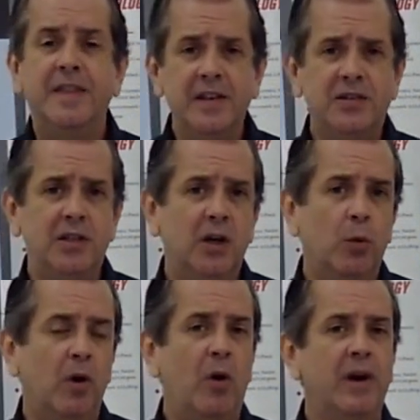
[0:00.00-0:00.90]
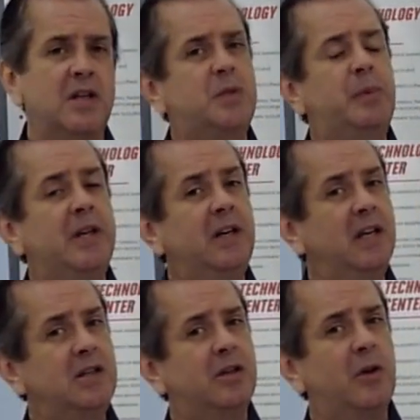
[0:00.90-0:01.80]
This year, we're going to split it
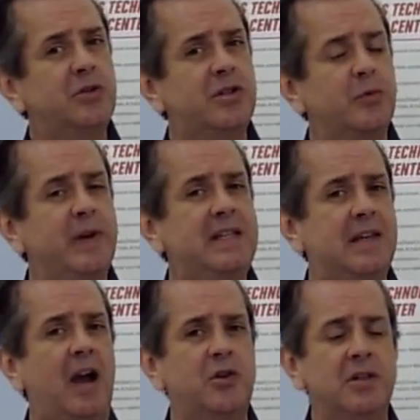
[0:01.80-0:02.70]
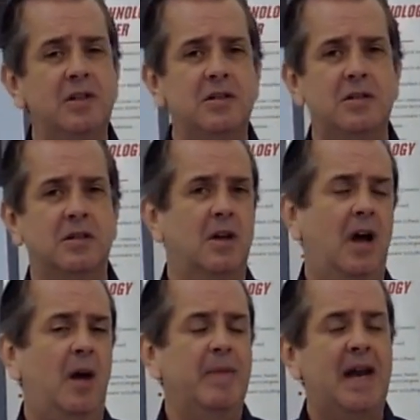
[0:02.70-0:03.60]
into those three sections
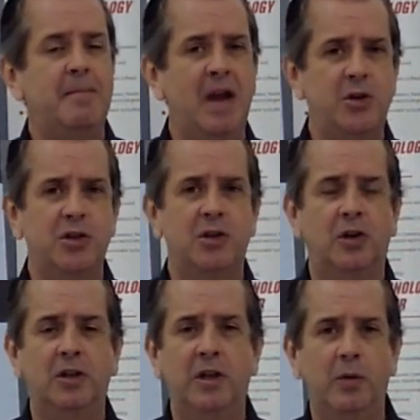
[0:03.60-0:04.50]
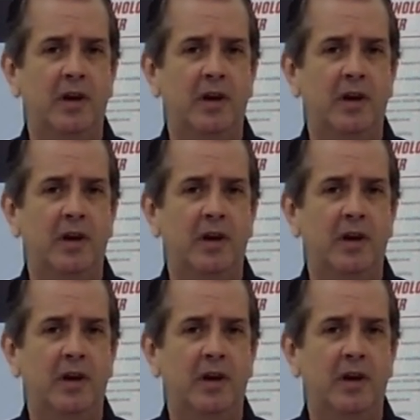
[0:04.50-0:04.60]
um, that I mentioned earlier.